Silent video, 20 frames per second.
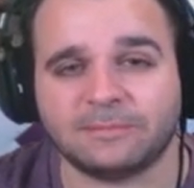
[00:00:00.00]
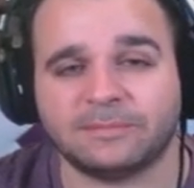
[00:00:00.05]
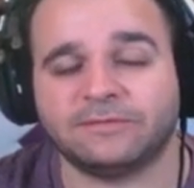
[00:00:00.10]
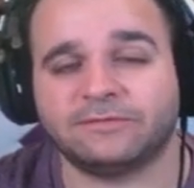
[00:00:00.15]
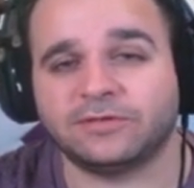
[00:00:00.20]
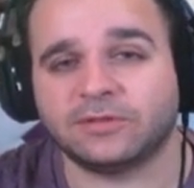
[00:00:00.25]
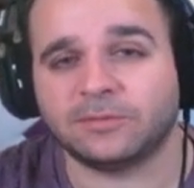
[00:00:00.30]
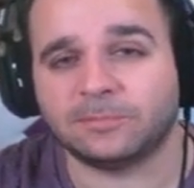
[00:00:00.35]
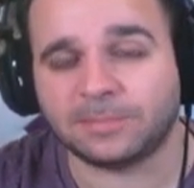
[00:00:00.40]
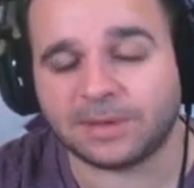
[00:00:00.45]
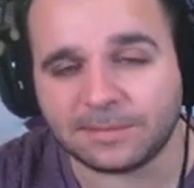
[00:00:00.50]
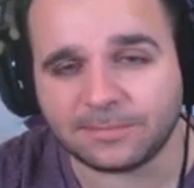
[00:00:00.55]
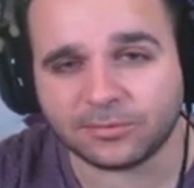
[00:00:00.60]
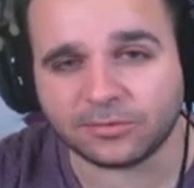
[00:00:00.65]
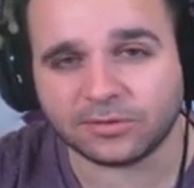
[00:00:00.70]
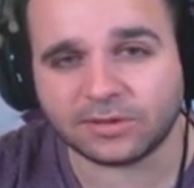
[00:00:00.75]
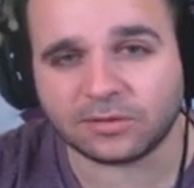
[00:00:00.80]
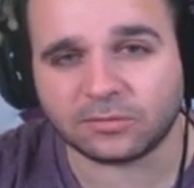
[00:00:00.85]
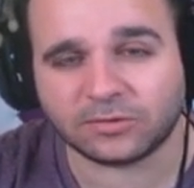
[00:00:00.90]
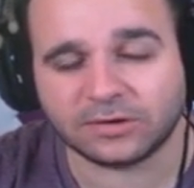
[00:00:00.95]
But for the people
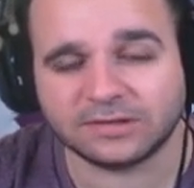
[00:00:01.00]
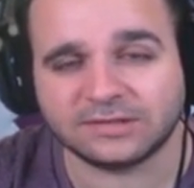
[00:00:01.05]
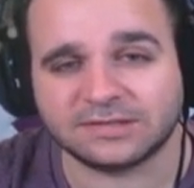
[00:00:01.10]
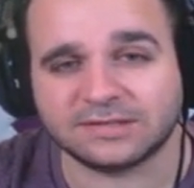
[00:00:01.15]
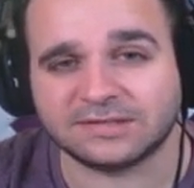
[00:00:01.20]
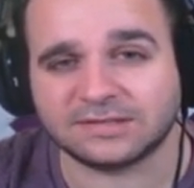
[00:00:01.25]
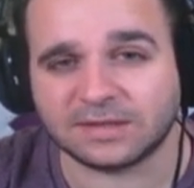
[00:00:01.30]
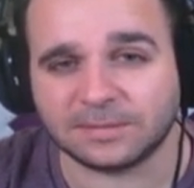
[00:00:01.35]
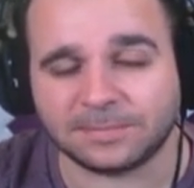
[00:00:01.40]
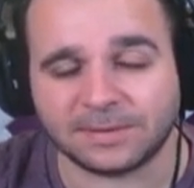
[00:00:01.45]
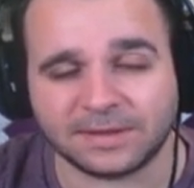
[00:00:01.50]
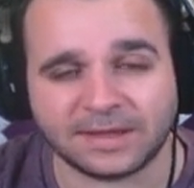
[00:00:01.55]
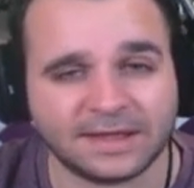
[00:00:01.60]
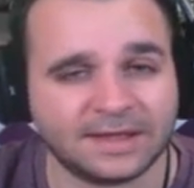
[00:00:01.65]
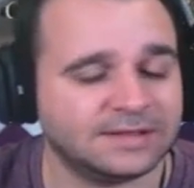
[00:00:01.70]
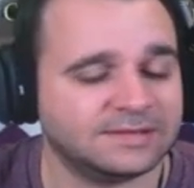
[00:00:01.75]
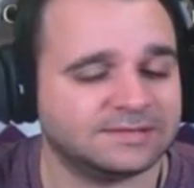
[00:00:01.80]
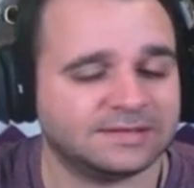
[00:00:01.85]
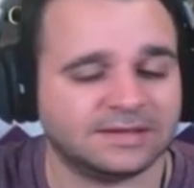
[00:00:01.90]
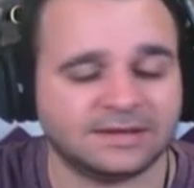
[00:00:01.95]
that wanted to skip ahead
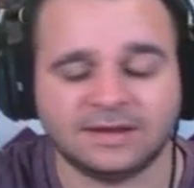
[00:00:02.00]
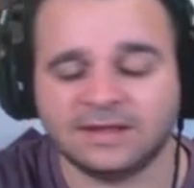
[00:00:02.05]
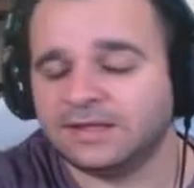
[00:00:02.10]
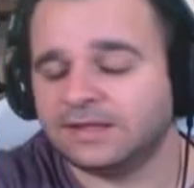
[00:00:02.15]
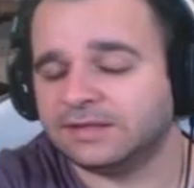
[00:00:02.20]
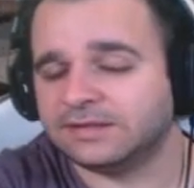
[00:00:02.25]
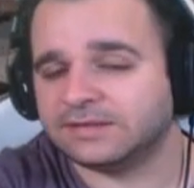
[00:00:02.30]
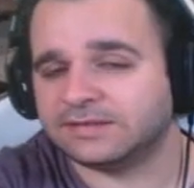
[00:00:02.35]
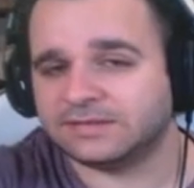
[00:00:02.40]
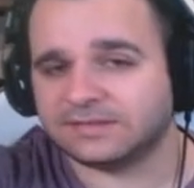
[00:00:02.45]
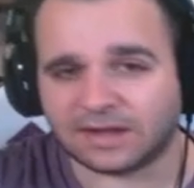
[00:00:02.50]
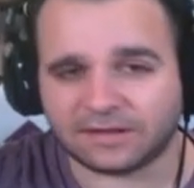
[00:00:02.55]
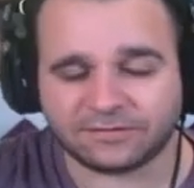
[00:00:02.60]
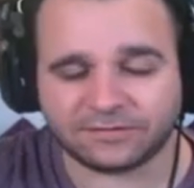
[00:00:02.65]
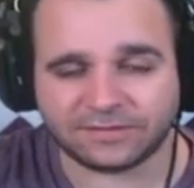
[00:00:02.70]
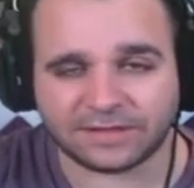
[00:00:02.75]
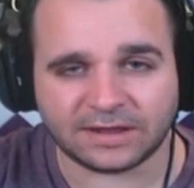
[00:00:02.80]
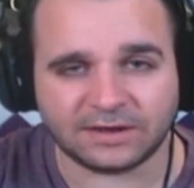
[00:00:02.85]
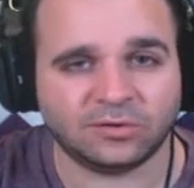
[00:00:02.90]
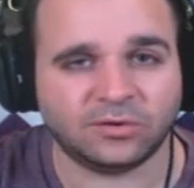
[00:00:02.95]
and said, stuff
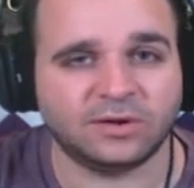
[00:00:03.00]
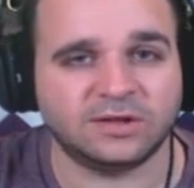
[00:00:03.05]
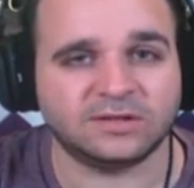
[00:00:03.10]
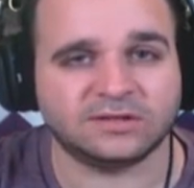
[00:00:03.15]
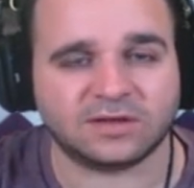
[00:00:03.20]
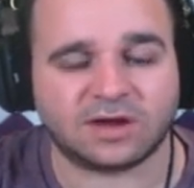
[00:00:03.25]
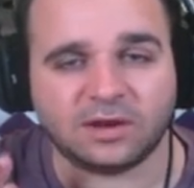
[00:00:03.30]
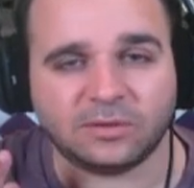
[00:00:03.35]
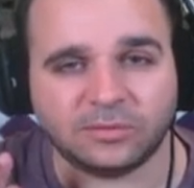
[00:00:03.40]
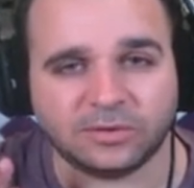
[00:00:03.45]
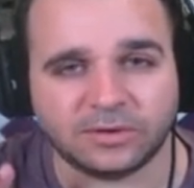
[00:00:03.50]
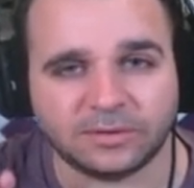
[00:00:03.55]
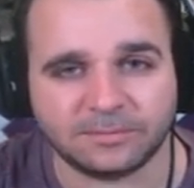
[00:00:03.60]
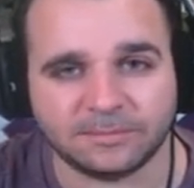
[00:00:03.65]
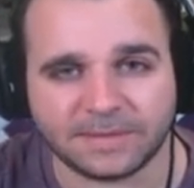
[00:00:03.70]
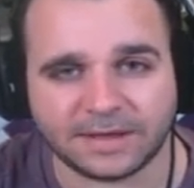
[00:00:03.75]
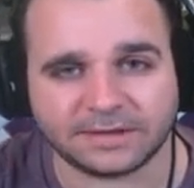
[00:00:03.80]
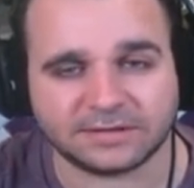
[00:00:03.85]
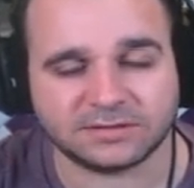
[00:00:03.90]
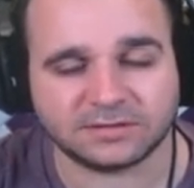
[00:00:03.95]
that noise, I want to
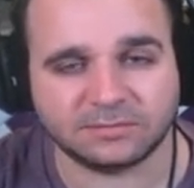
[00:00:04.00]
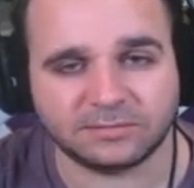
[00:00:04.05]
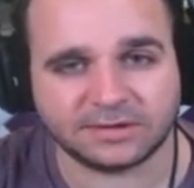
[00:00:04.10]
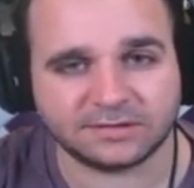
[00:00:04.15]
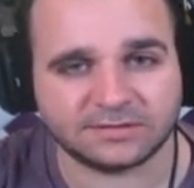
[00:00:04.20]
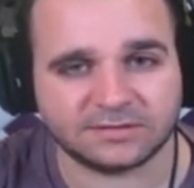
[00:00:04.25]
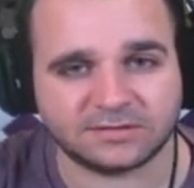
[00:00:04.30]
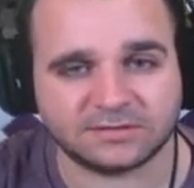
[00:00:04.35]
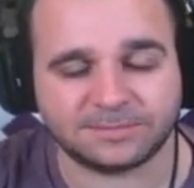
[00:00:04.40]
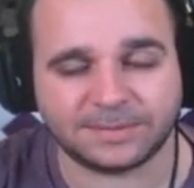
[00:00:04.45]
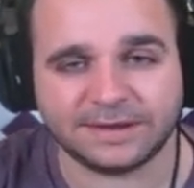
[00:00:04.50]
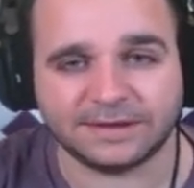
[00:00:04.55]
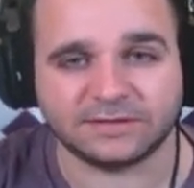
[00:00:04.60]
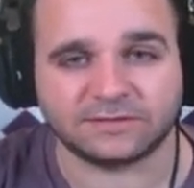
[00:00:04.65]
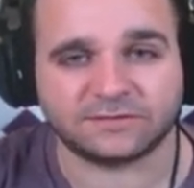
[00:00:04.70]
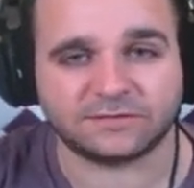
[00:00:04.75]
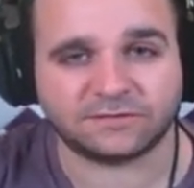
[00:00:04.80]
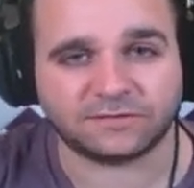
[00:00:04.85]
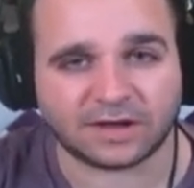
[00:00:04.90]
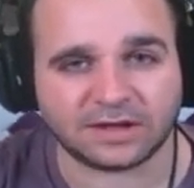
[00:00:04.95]
maximize the speed as
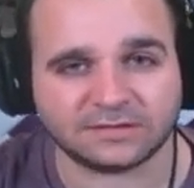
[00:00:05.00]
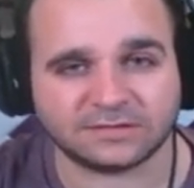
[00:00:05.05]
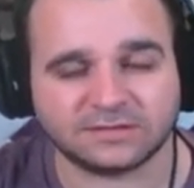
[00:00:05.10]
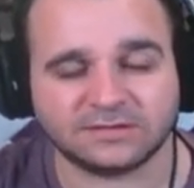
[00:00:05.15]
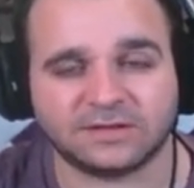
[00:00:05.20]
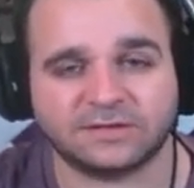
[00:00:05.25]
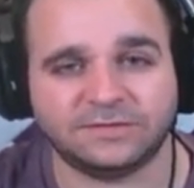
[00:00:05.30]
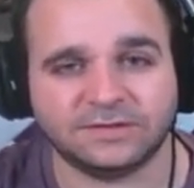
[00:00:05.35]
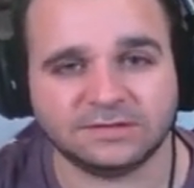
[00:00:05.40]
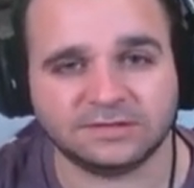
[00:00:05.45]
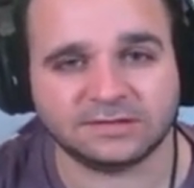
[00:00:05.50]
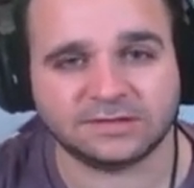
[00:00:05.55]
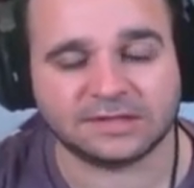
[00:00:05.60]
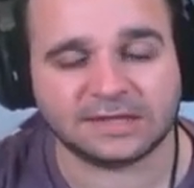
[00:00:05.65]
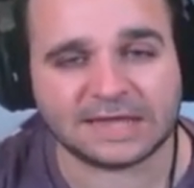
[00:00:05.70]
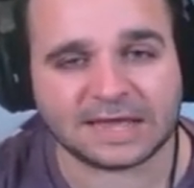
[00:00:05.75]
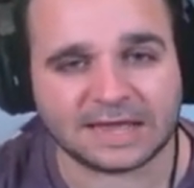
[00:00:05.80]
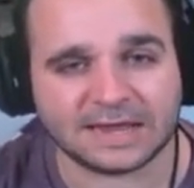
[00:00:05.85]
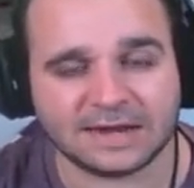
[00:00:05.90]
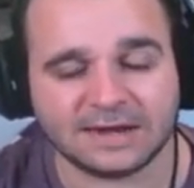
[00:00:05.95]
fast as I physically
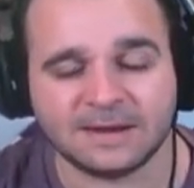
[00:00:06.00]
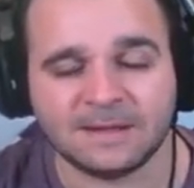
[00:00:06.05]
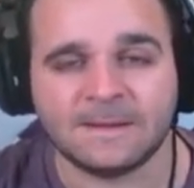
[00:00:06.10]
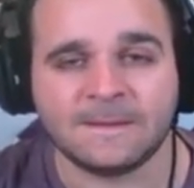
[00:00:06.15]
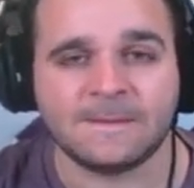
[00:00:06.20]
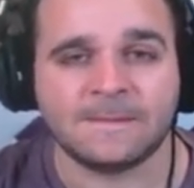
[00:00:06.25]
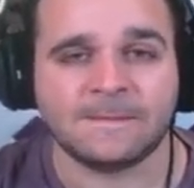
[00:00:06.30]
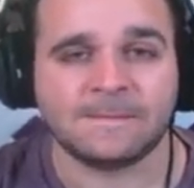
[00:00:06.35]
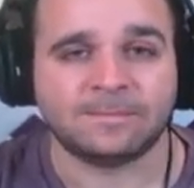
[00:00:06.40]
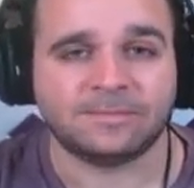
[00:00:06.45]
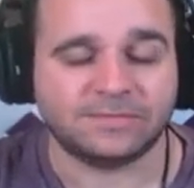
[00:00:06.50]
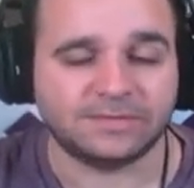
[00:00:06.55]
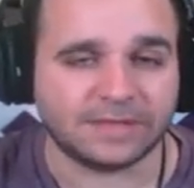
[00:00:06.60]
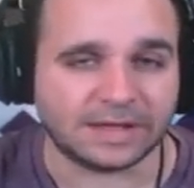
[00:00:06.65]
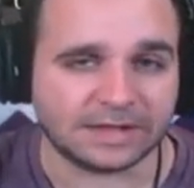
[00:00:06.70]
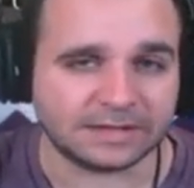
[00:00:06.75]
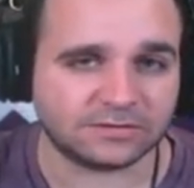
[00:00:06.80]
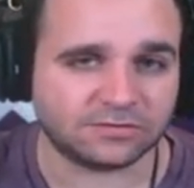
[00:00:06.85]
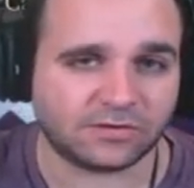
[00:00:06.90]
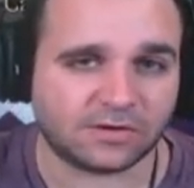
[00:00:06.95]
can,
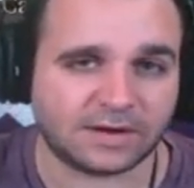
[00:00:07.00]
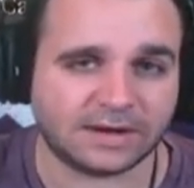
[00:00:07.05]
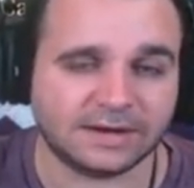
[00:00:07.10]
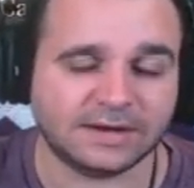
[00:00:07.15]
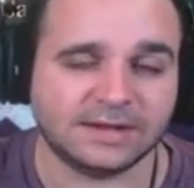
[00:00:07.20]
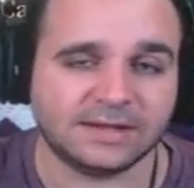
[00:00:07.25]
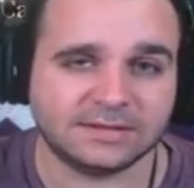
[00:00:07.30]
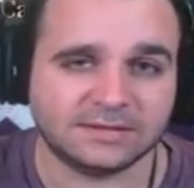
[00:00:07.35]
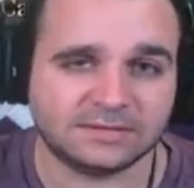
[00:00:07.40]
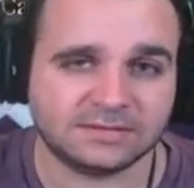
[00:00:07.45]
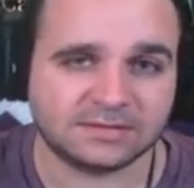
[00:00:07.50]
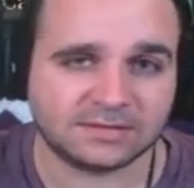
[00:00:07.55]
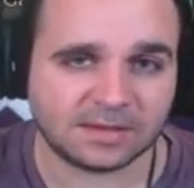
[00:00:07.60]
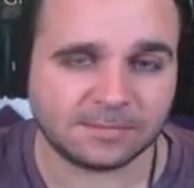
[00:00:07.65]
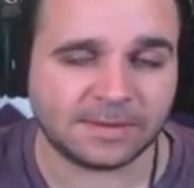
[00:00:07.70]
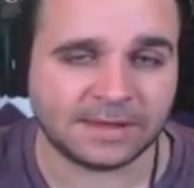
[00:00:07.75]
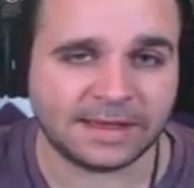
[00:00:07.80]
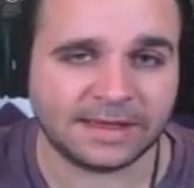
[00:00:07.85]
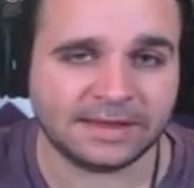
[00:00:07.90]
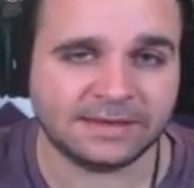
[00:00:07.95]
that's fine. Skip
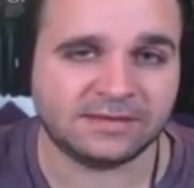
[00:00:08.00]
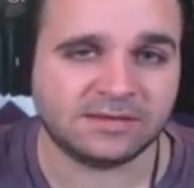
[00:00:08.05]
ahead